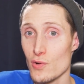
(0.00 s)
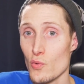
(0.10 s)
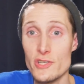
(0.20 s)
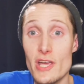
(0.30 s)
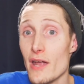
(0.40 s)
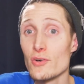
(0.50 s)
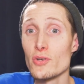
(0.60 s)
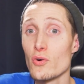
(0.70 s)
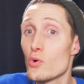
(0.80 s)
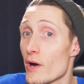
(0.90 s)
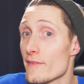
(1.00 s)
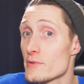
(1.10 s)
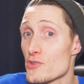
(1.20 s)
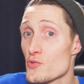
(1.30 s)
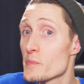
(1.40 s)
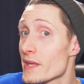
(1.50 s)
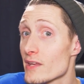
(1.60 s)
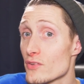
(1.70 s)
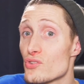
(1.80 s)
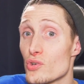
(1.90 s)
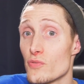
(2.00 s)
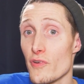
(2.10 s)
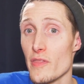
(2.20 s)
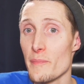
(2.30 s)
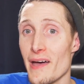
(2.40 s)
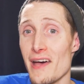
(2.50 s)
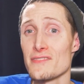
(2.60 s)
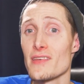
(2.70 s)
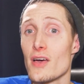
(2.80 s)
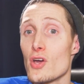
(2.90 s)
which I don't know who I've been speaking to for the past